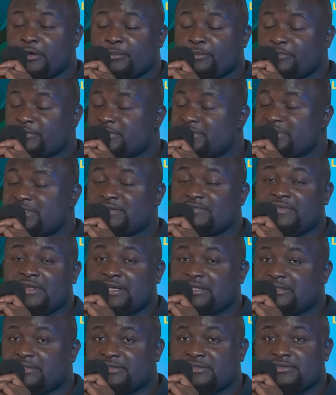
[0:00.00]
positive
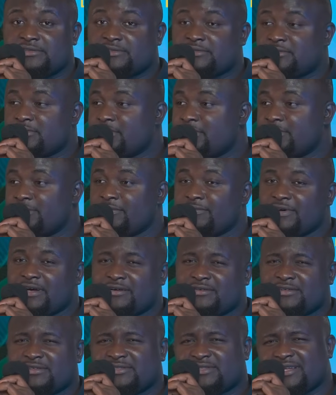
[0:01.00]
that this is not enough. I
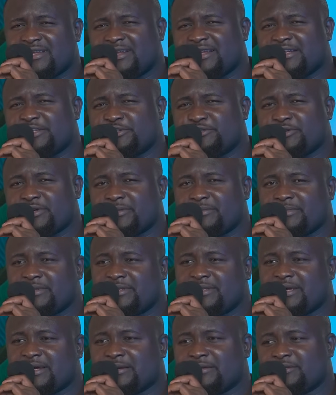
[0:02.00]
understand Nigerian
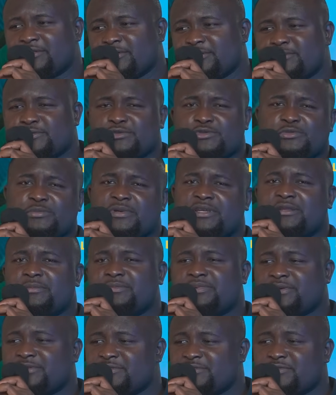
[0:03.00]
media, not too many
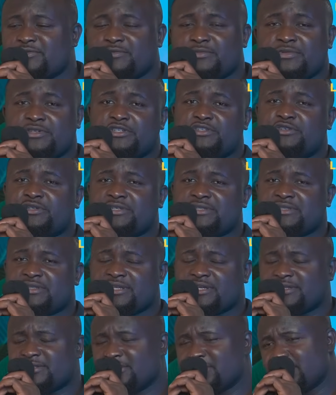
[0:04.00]
persons will be
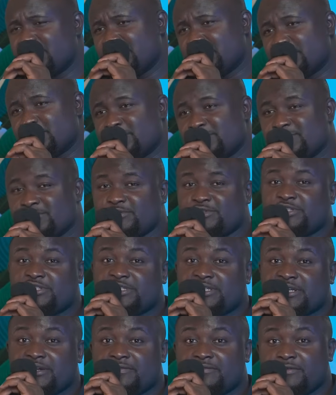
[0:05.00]
interested to
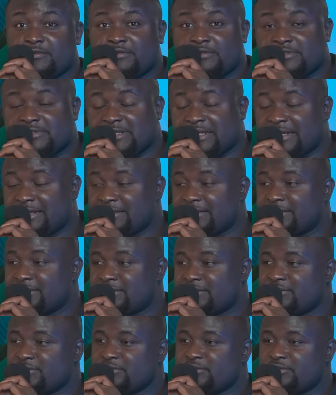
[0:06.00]
share videos like
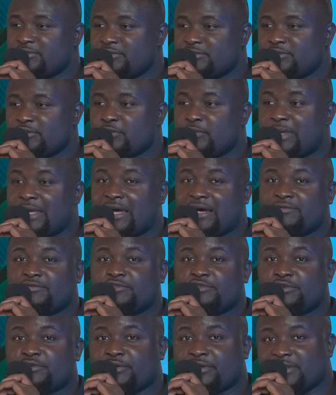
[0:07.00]
this, so we have
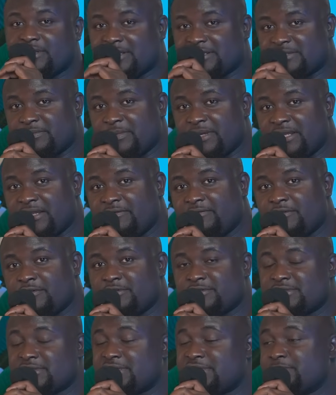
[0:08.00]
to create as many
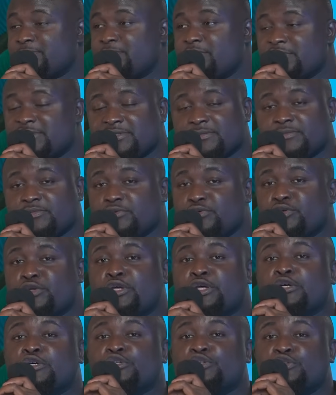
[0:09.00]
videos as possible
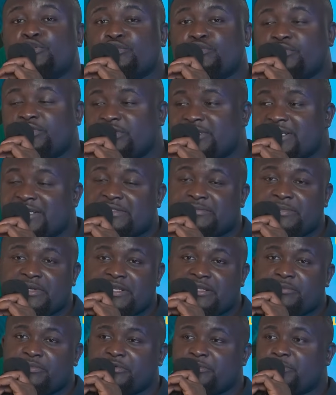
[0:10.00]
to reach as
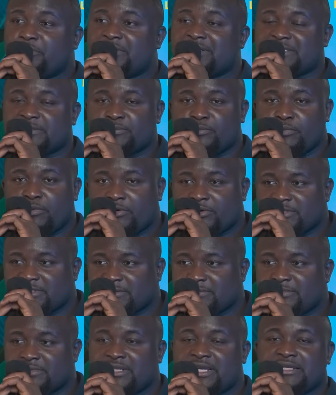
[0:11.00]
many people as
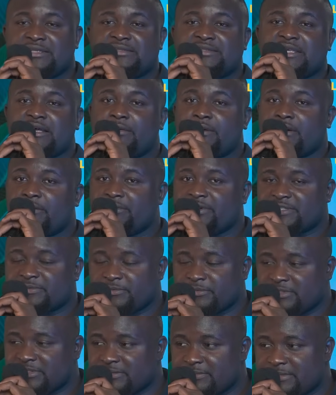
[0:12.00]
possible. That is our
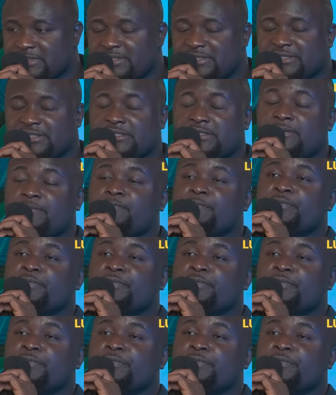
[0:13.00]
responsibility.